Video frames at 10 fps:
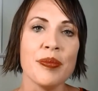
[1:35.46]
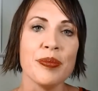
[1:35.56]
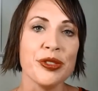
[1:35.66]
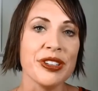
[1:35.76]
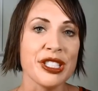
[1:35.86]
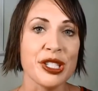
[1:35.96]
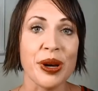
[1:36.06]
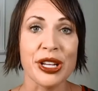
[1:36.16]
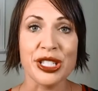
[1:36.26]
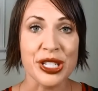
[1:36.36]
moving to
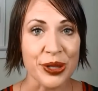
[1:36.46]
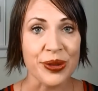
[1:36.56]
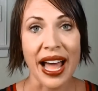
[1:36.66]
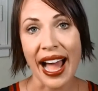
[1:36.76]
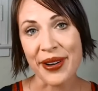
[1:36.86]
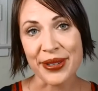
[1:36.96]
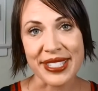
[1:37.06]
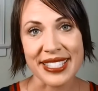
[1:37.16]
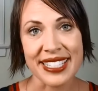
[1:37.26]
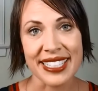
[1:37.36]
a new
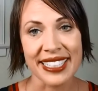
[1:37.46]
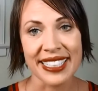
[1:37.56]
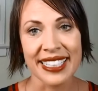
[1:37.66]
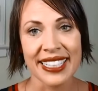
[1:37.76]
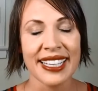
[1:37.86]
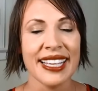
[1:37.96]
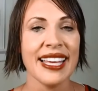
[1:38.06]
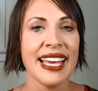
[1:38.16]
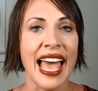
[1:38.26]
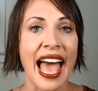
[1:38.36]
house,
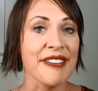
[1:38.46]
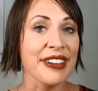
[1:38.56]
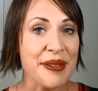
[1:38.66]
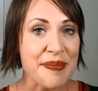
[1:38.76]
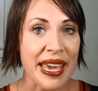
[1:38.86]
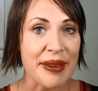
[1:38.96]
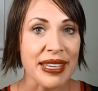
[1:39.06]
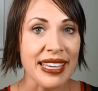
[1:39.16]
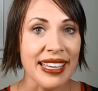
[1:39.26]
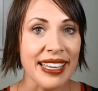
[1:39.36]
having a
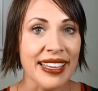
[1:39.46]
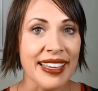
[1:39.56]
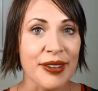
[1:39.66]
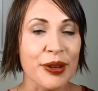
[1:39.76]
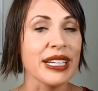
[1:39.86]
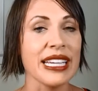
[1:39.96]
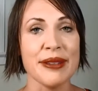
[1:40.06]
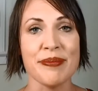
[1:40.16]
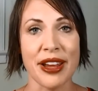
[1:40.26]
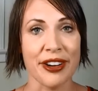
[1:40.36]
baby, or
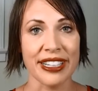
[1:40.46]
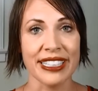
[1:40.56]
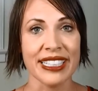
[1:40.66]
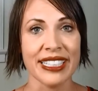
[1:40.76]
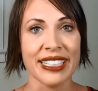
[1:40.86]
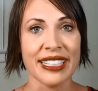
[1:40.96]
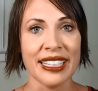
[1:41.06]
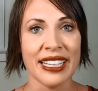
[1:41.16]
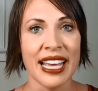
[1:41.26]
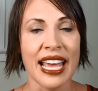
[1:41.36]
getting married.
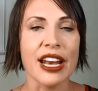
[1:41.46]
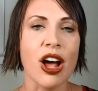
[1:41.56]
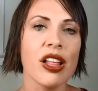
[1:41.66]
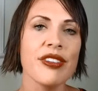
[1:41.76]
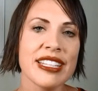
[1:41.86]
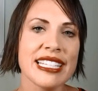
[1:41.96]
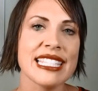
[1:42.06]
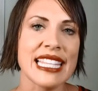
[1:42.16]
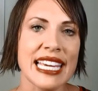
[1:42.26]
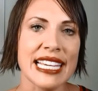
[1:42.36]
And all of these
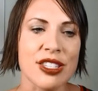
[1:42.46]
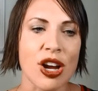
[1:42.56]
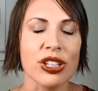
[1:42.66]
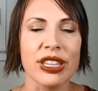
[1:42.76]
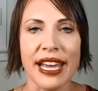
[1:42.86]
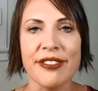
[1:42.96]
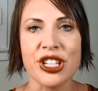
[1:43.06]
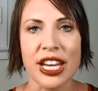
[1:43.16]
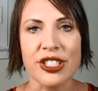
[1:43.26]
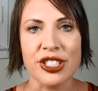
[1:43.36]
things are life
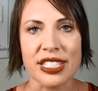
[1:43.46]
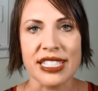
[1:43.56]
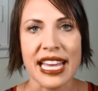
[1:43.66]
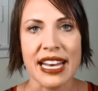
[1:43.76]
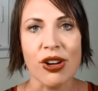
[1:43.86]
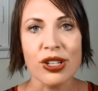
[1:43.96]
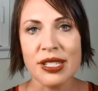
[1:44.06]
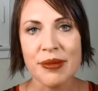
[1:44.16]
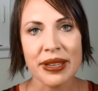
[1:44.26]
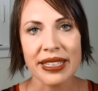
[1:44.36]
changes that
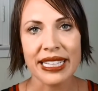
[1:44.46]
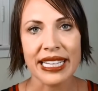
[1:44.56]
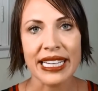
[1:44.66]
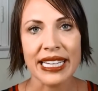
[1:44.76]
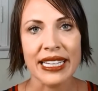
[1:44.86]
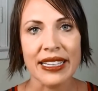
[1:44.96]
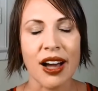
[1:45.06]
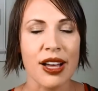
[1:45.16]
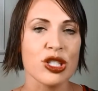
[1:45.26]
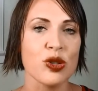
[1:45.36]
ultimately
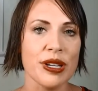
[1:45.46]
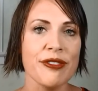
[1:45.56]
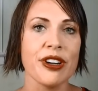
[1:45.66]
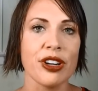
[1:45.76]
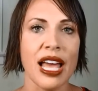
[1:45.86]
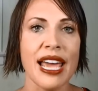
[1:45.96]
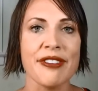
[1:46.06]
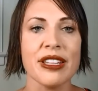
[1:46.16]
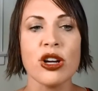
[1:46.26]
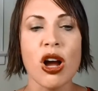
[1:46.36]
cause grief in our life.
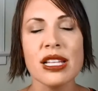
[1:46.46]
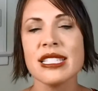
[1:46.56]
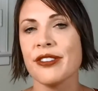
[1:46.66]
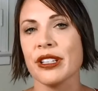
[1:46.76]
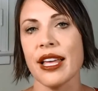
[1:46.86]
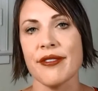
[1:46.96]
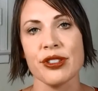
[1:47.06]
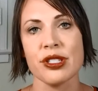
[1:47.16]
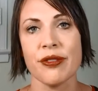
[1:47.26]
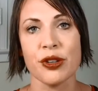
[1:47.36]
And they're all different
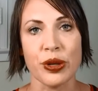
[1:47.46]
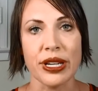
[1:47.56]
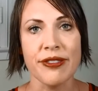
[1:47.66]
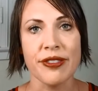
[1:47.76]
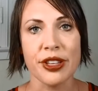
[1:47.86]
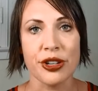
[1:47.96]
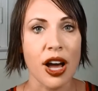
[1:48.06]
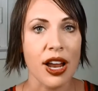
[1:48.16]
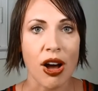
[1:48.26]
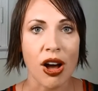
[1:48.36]
levels of grief. They're
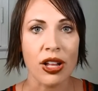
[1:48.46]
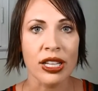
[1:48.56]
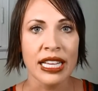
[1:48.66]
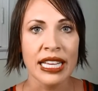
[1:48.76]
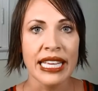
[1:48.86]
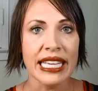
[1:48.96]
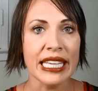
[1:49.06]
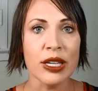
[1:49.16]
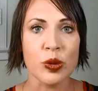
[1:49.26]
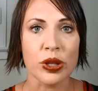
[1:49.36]
not all
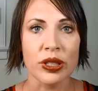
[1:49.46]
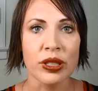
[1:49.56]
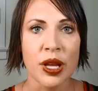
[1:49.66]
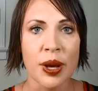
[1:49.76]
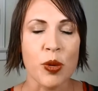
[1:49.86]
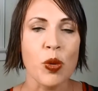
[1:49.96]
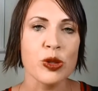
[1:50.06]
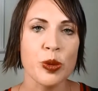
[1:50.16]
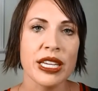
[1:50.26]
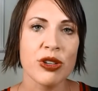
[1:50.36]
equal. But
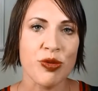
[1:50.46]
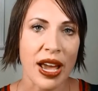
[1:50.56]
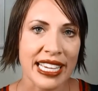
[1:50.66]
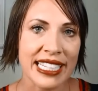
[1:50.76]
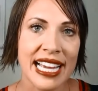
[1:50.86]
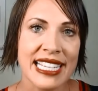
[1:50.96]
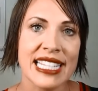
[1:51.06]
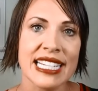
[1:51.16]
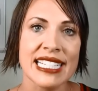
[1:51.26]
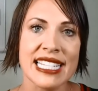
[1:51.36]
once we can recognize
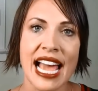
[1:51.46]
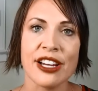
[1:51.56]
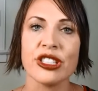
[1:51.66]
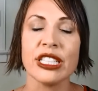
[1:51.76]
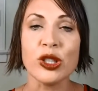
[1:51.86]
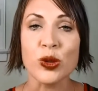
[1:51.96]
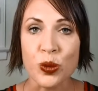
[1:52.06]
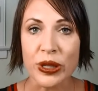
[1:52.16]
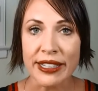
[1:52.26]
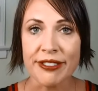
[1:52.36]
that it is actually
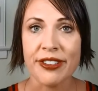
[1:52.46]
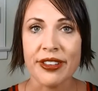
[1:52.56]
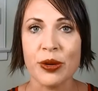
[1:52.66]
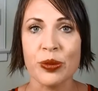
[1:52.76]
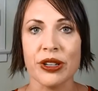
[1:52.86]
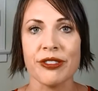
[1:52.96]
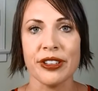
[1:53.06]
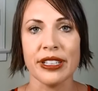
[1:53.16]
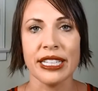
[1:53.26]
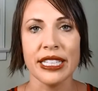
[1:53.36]
grief that we are
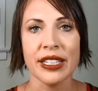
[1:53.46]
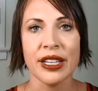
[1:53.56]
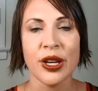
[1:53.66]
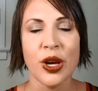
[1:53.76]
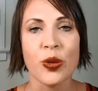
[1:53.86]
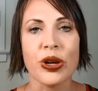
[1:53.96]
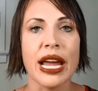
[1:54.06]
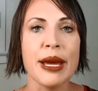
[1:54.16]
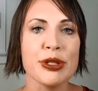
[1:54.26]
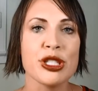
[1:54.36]
feeling, we're
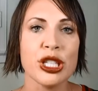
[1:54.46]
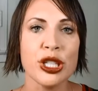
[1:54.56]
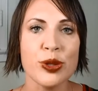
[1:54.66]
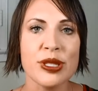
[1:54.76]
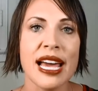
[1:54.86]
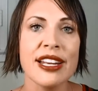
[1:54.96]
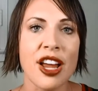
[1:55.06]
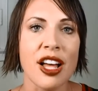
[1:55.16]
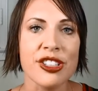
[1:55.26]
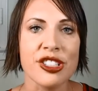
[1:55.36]
able to use that
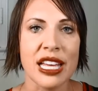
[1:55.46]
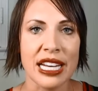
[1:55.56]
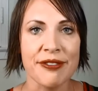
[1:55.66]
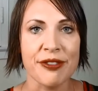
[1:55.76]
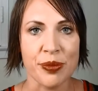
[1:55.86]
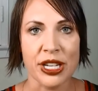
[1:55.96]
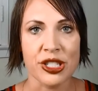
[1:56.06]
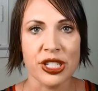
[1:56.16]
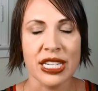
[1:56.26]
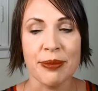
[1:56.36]
knowledge and that
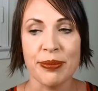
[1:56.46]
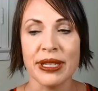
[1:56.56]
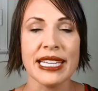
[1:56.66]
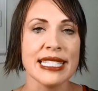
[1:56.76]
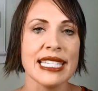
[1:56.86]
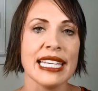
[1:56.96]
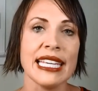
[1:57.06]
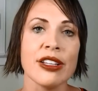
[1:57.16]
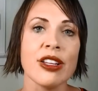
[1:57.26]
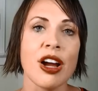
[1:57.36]
information and begin to
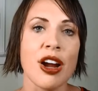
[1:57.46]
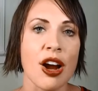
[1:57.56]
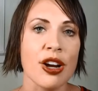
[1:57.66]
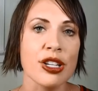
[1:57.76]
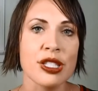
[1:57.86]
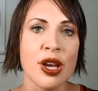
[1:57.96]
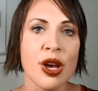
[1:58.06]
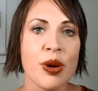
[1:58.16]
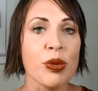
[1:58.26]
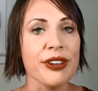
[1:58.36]
heal our hearts
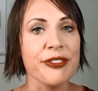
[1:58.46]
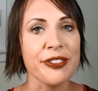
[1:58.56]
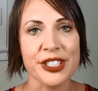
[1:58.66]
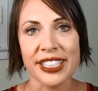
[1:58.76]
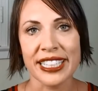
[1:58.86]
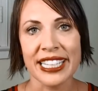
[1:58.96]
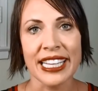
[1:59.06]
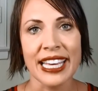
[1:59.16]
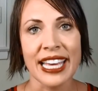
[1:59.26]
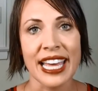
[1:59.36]
more
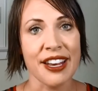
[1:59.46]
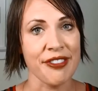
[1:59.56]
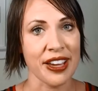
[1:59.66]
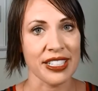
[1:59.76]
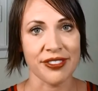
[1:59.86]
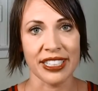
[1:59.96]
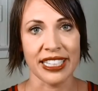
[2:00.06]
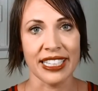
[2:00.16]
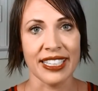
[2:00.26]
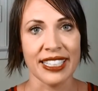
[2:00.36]
efficiently and
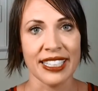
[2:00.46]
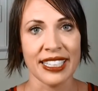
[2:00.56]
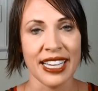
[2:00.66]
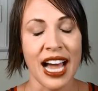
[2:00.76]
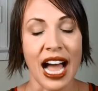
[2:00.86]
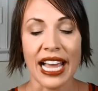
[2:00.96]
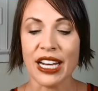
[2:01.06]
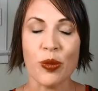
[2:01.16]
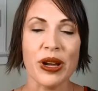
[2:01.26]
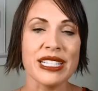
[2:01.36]
effectively. I
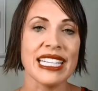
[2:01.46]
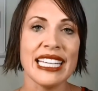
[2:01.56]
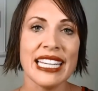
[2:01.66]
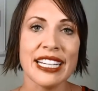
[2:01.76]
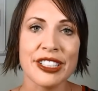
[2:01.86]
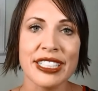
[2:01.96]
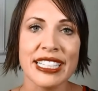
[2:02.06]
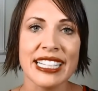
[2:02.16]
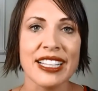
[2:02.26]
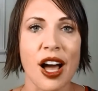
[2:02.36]
cannot wait to hear in the